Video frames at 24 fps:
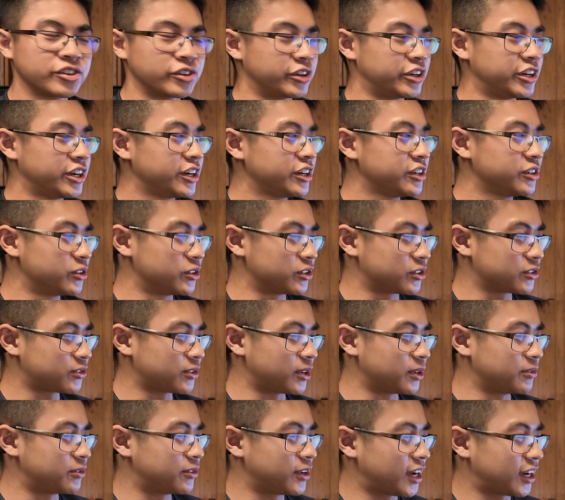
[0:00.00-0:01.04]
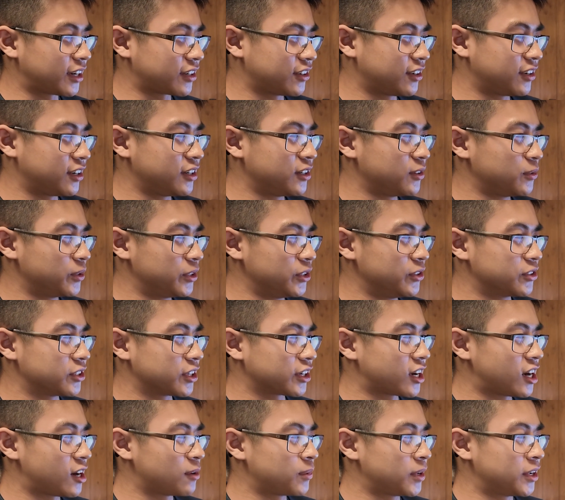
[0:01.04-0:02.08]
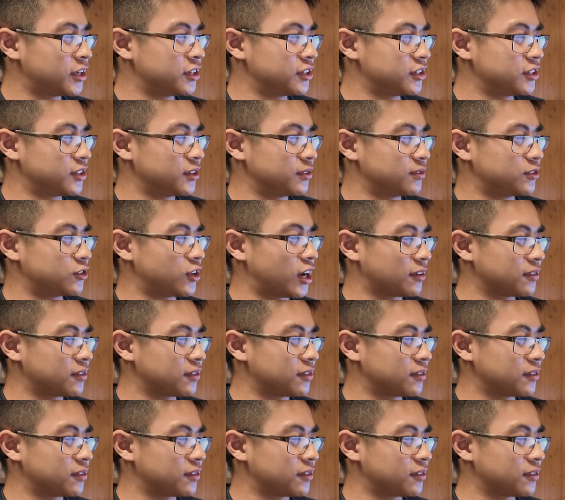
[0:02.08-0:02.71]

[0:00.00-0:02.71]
So here at US Frame Factory, we use a comprehensive